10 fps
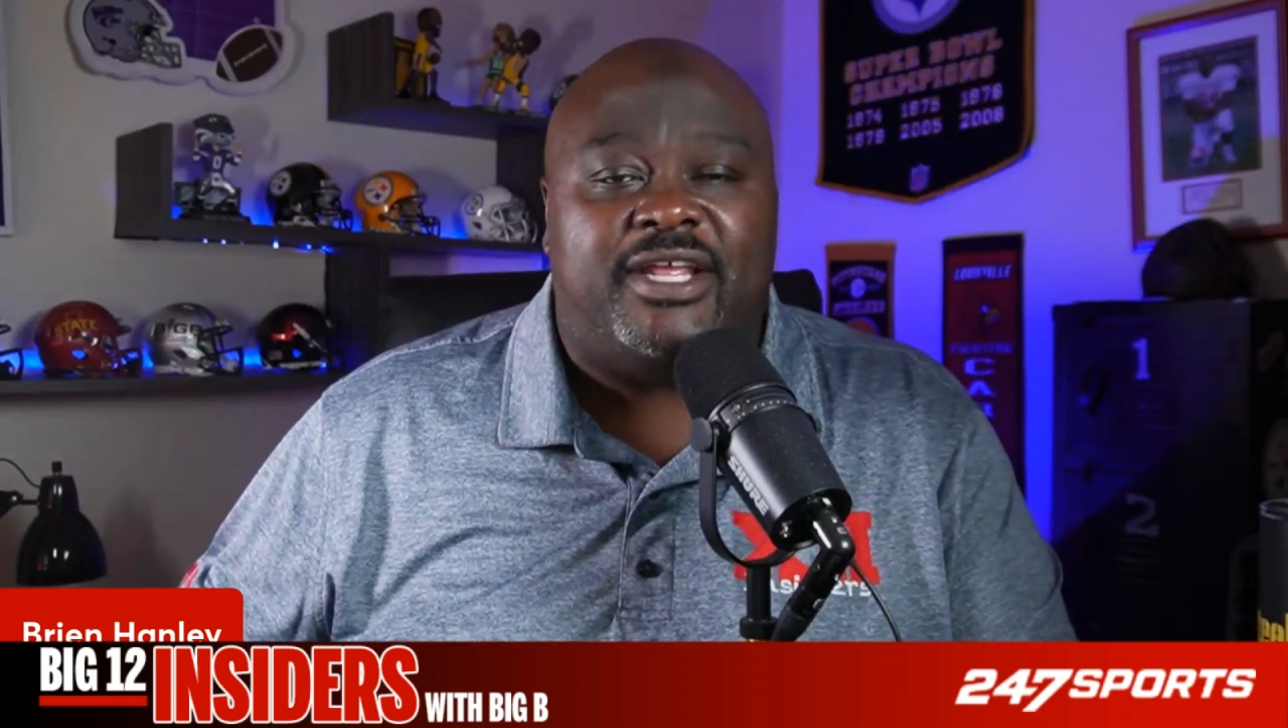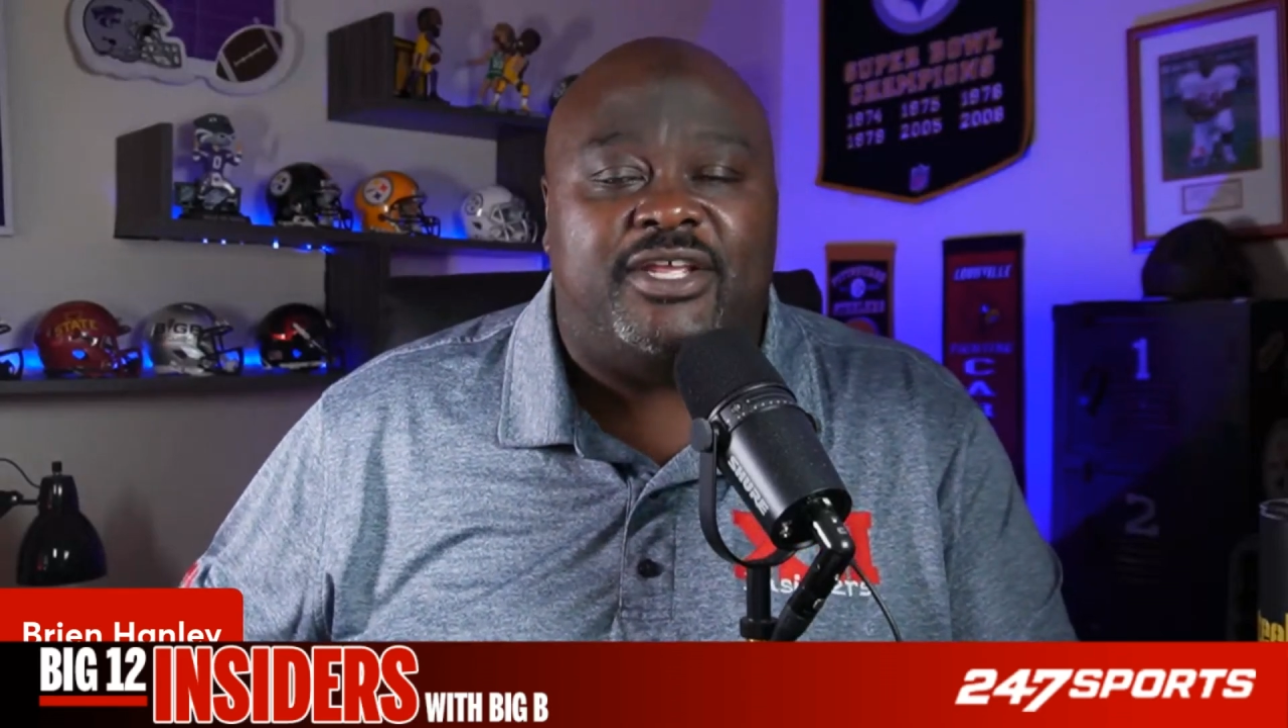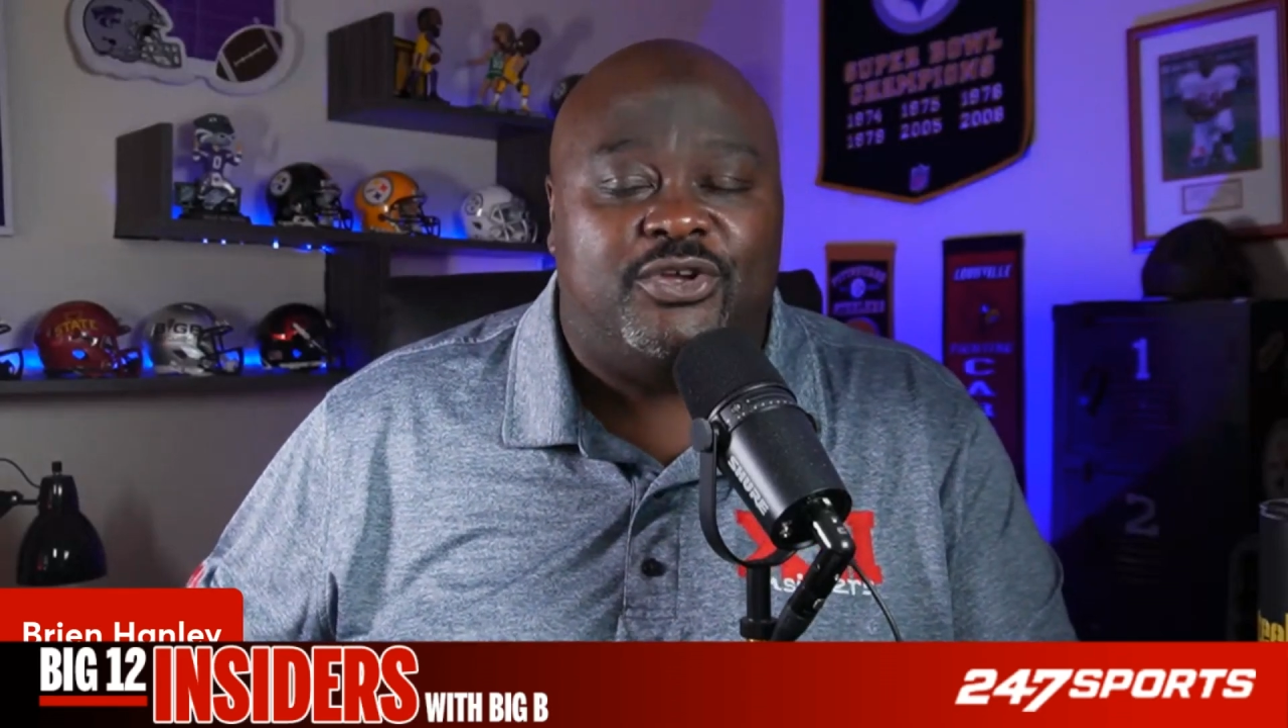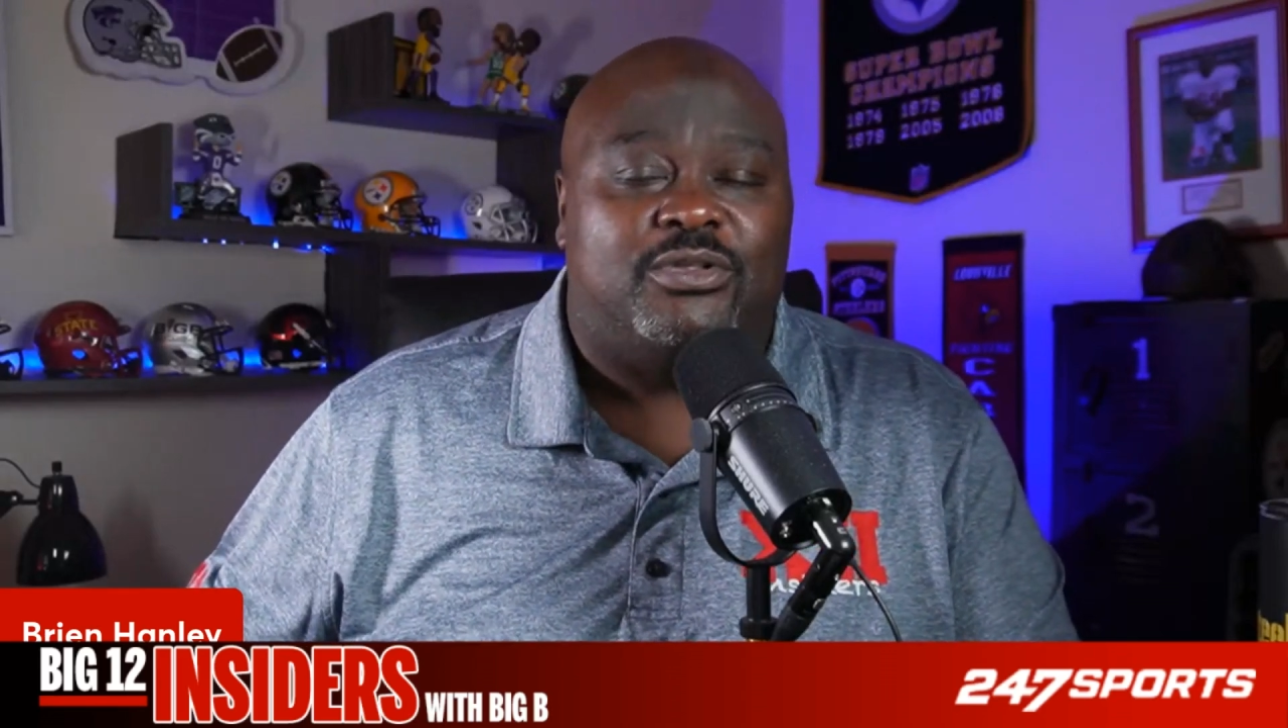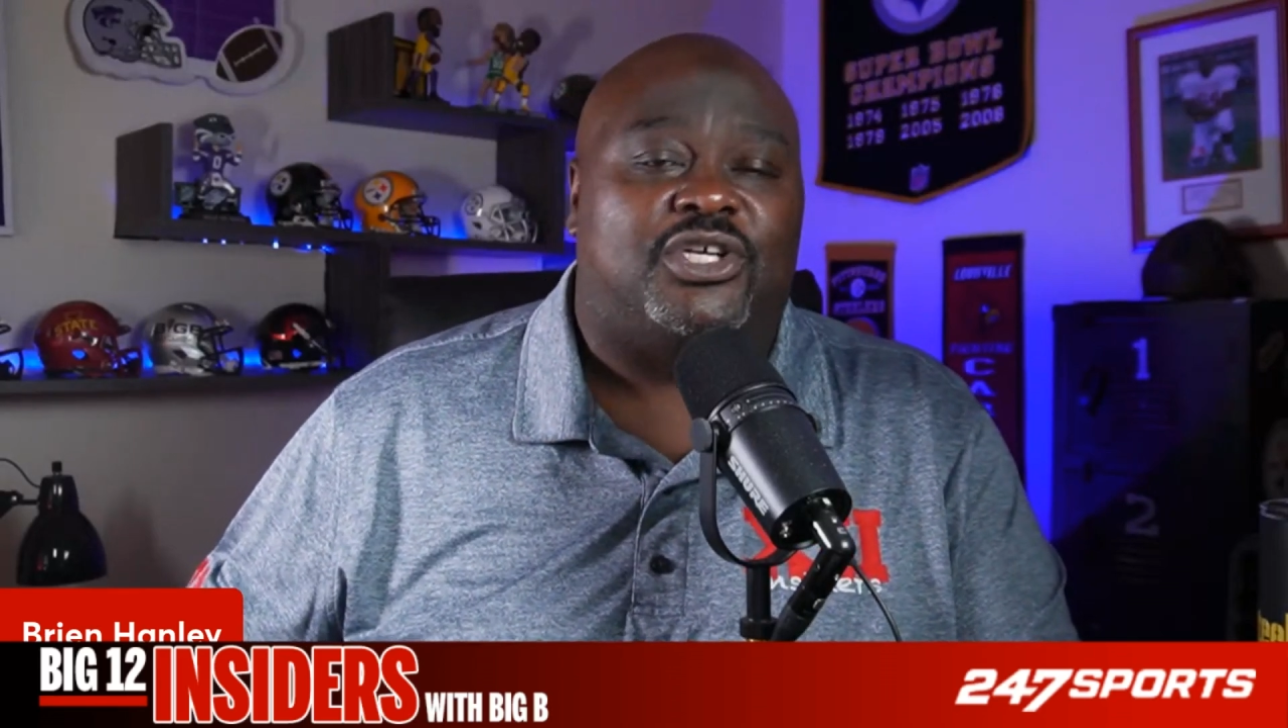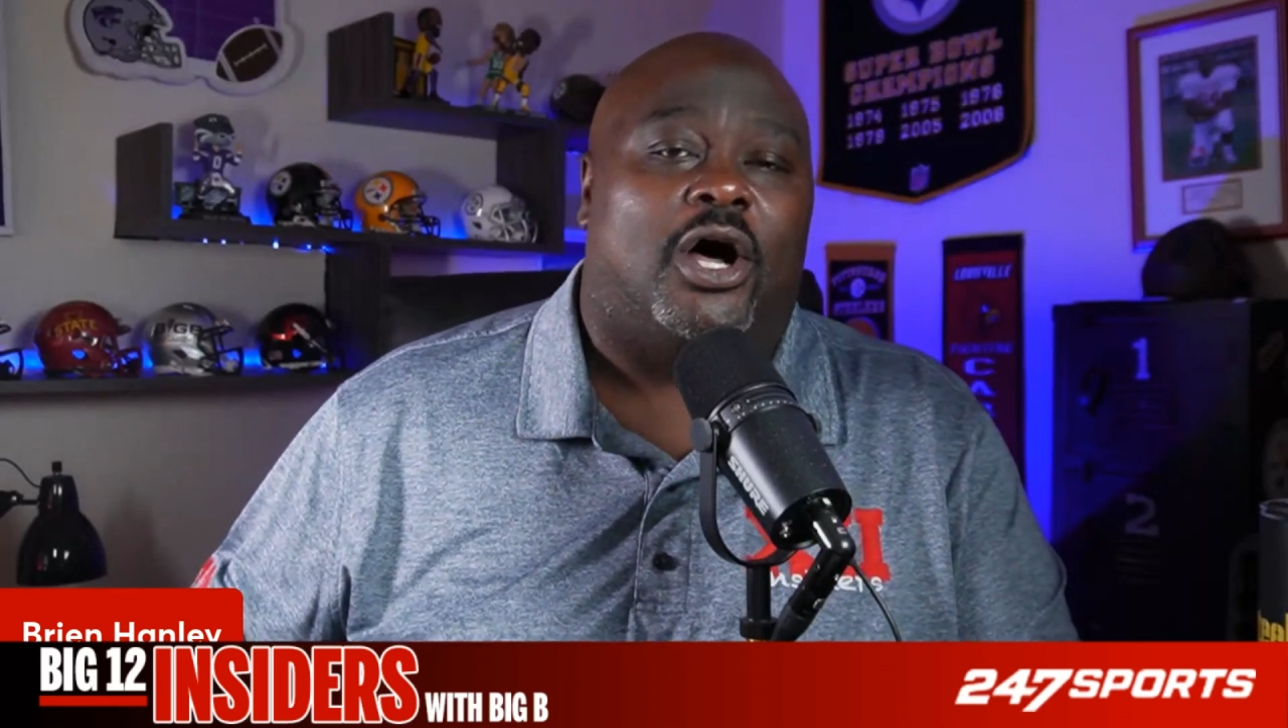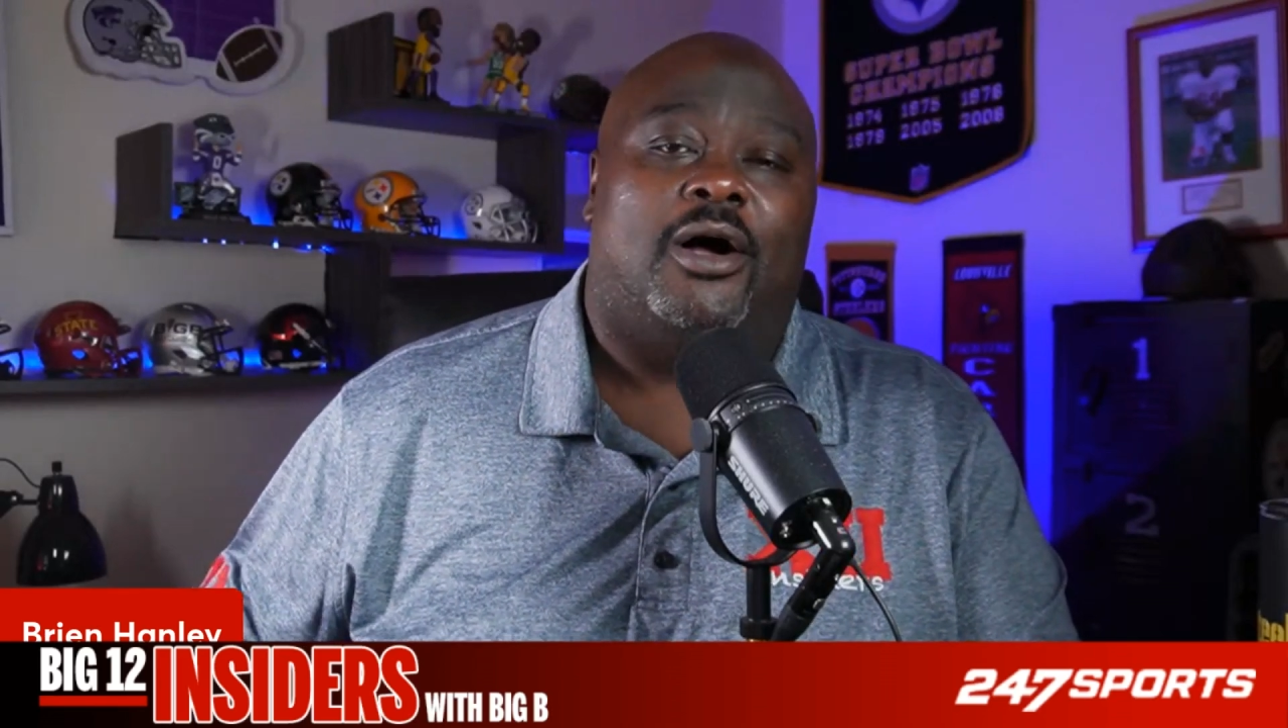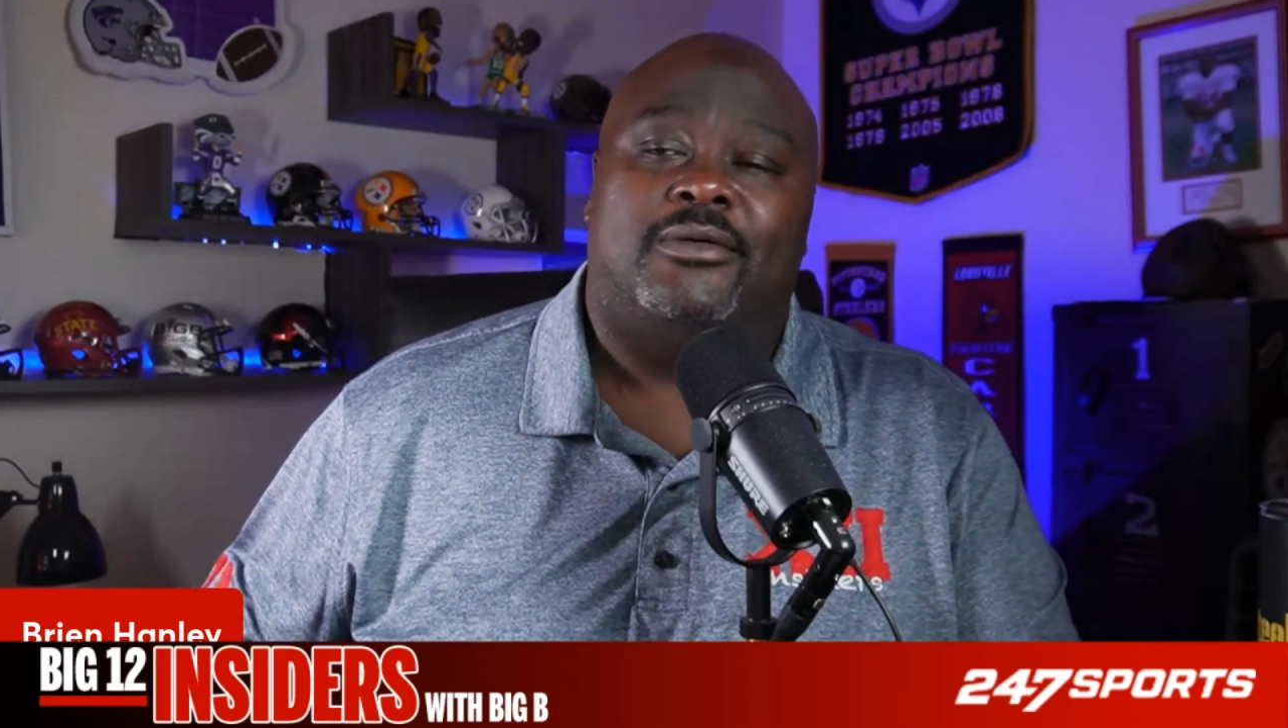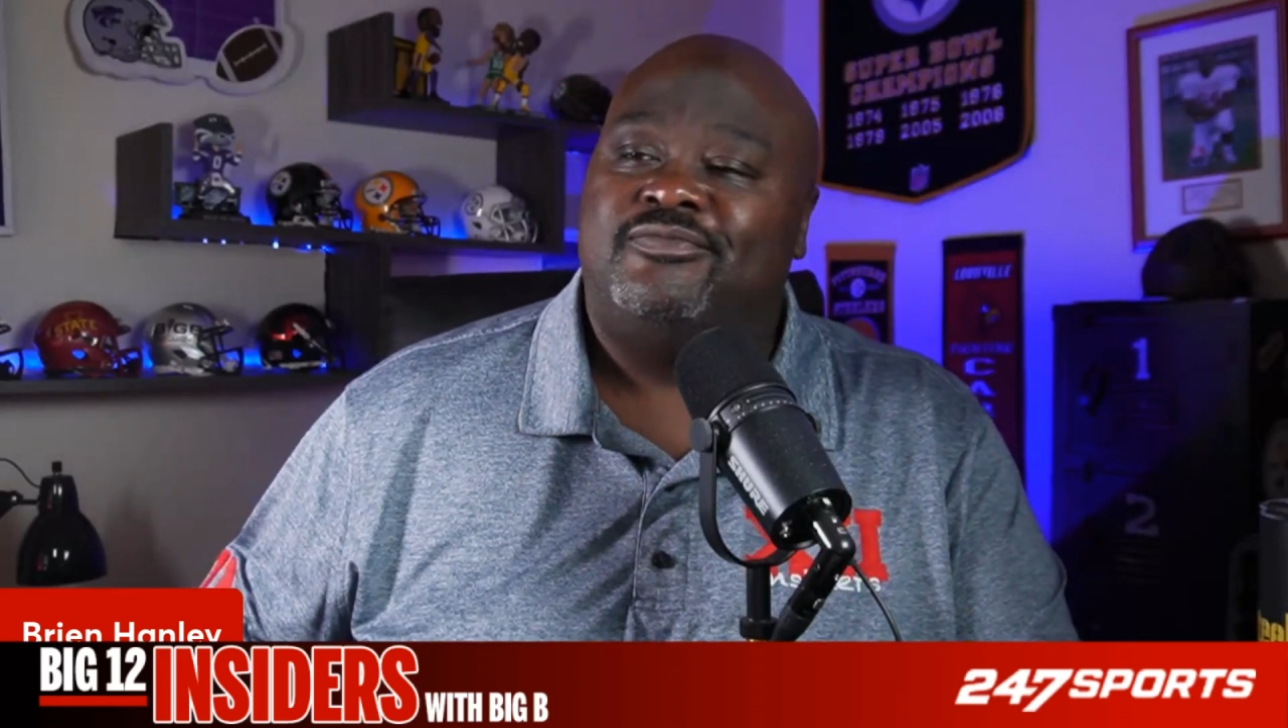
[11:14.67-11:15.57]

Utah.